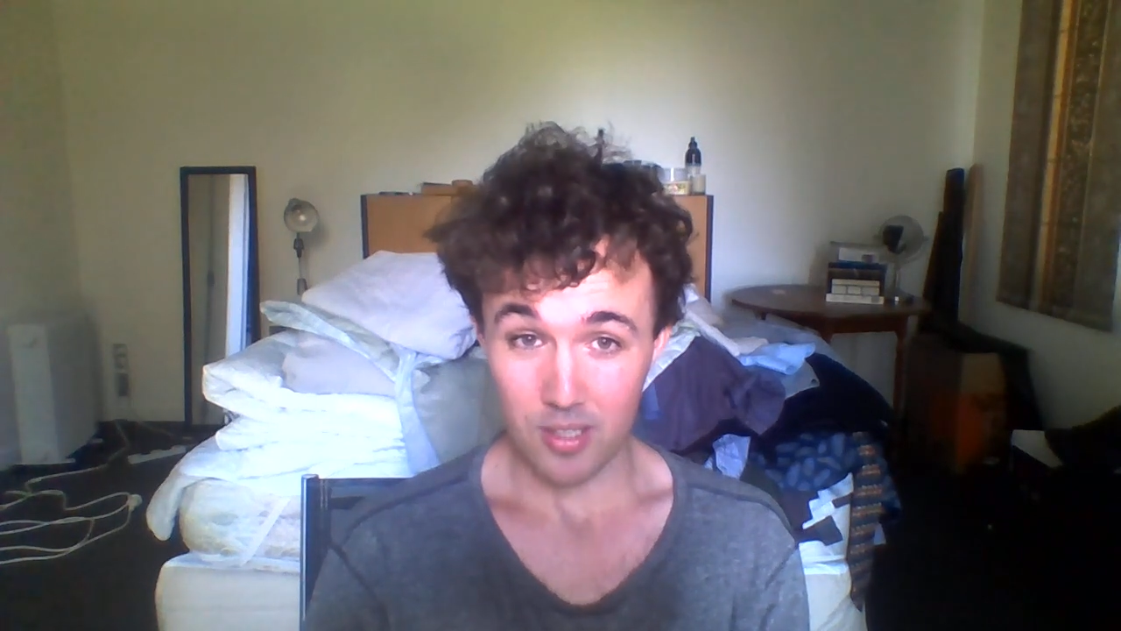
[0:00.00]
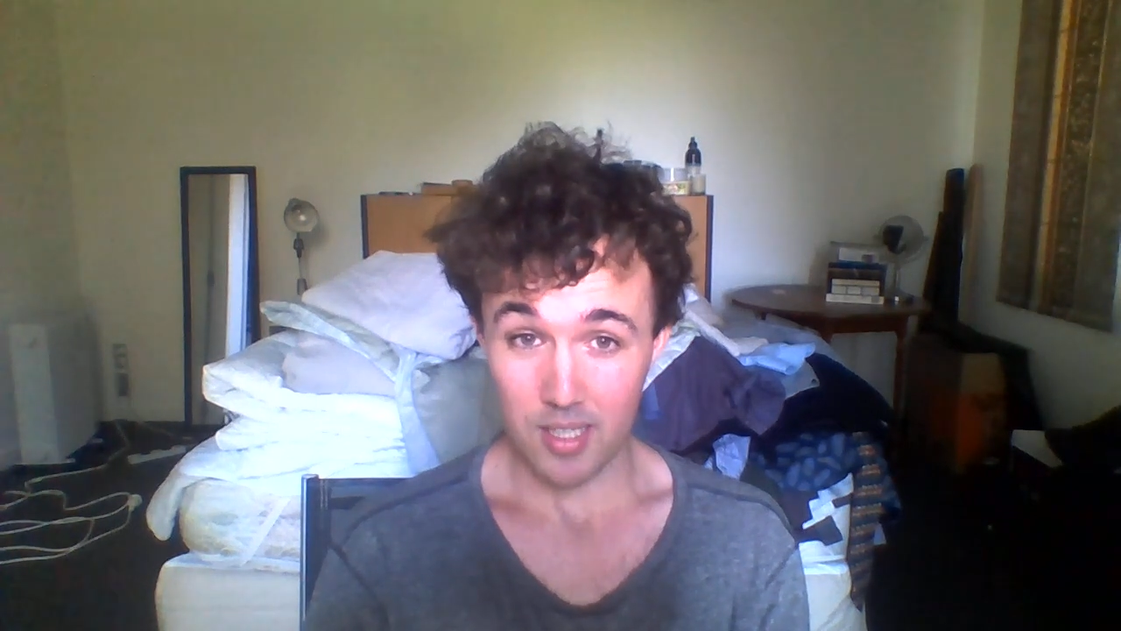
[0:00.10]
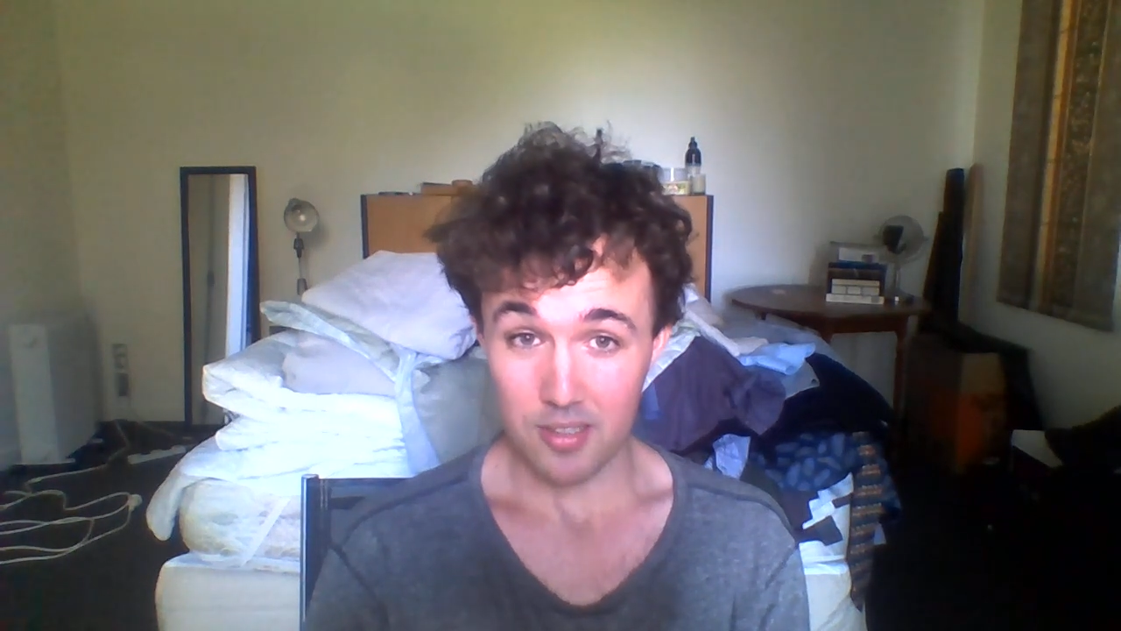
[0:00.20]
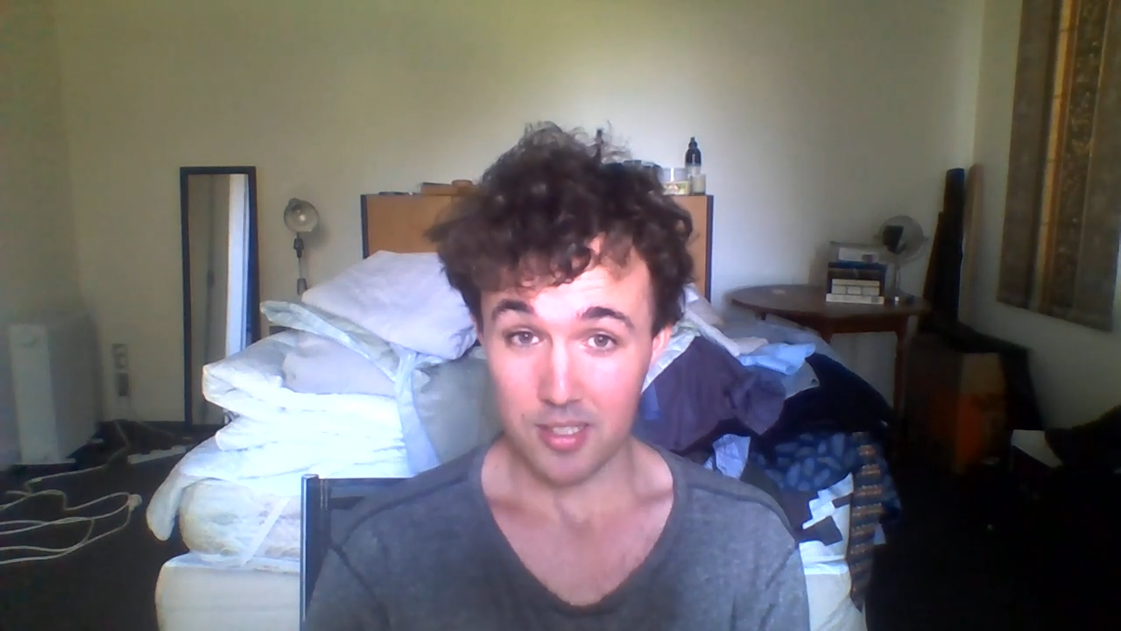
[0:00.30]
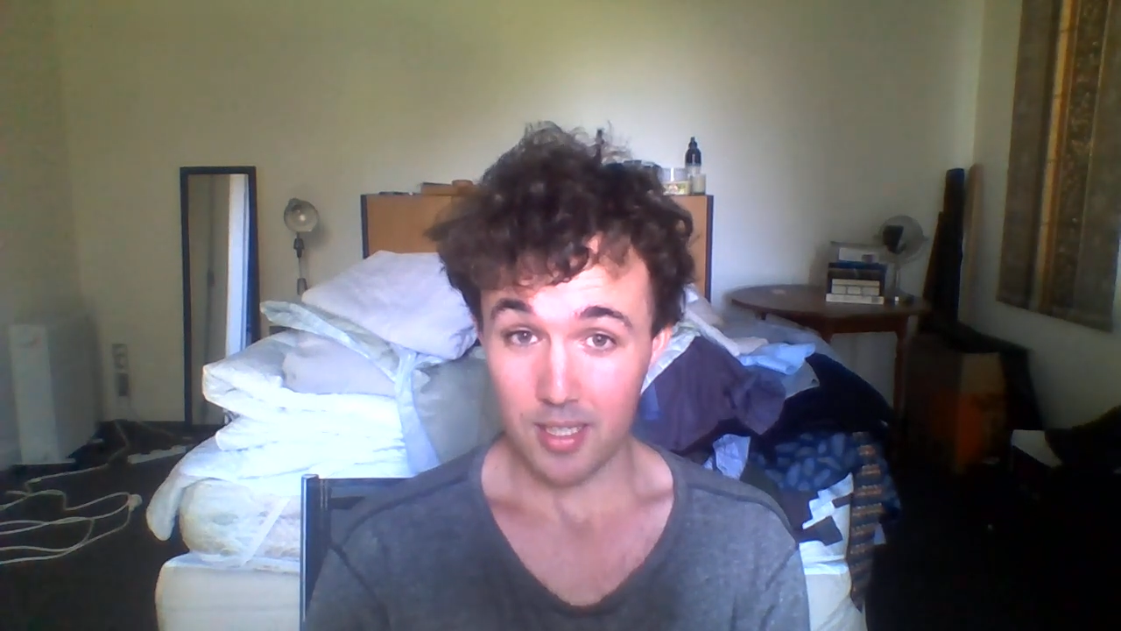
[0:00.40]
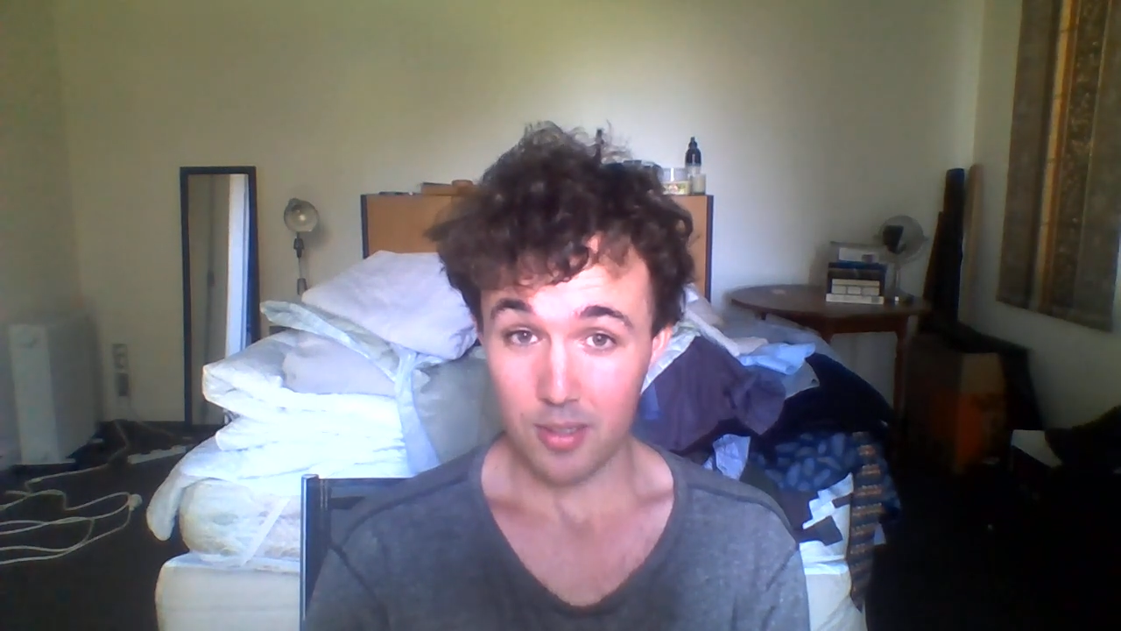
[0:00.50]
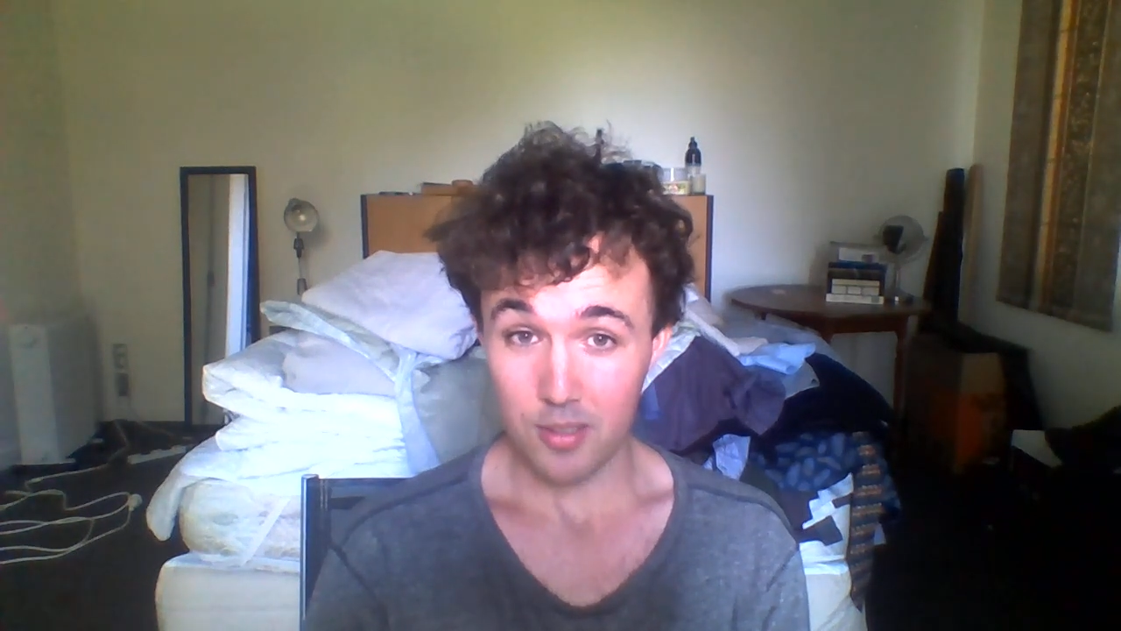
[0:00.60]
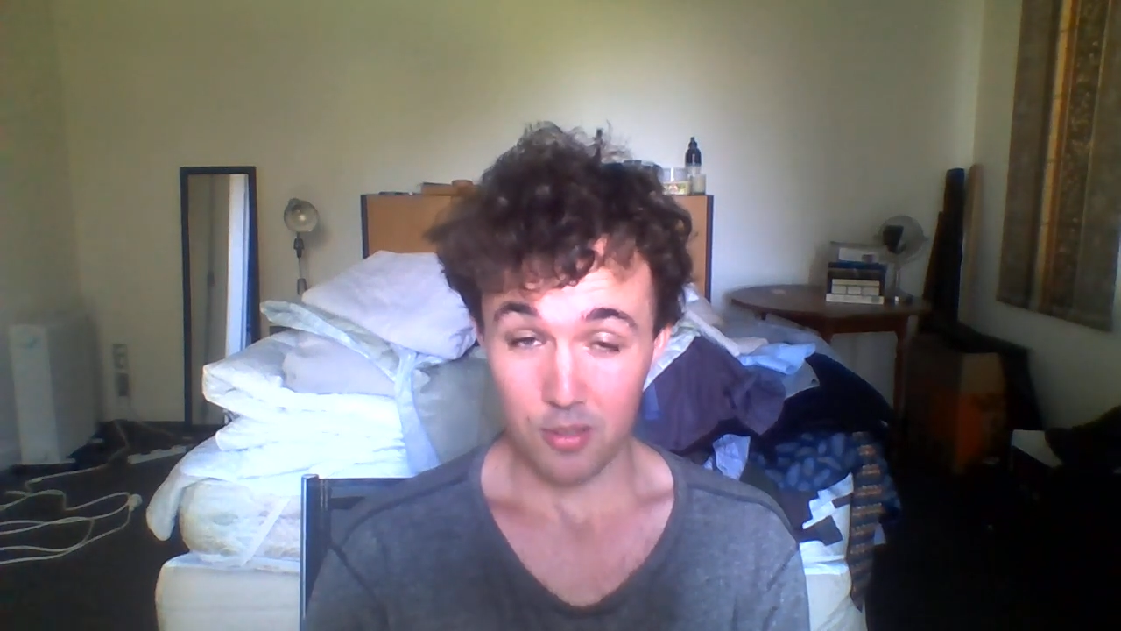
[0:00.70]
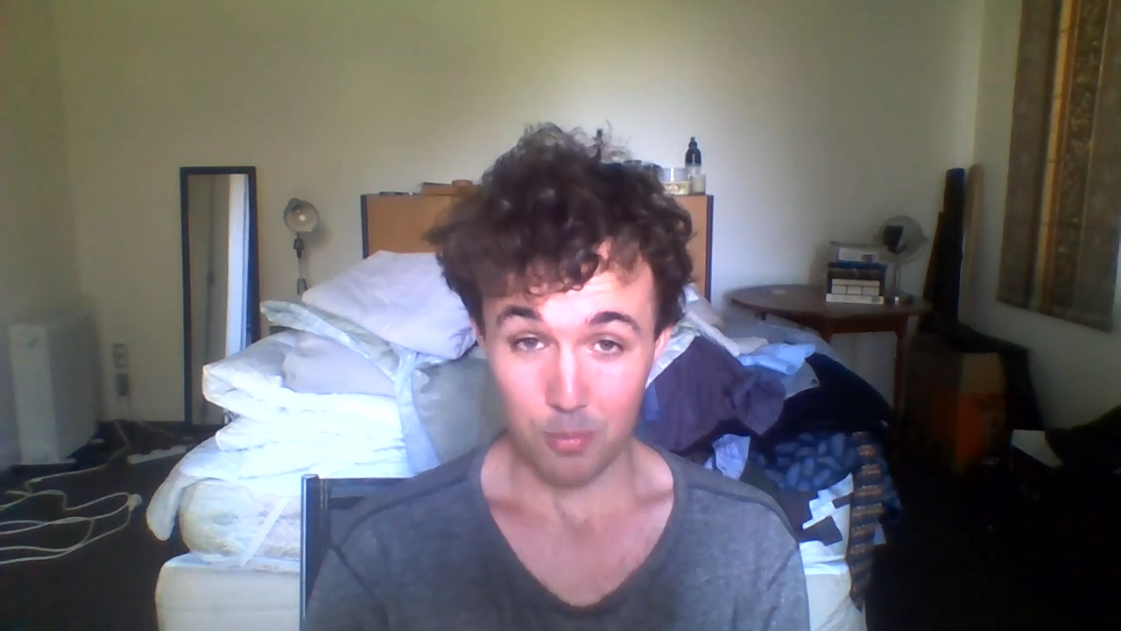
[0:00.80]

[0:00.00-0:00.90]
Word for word: around a series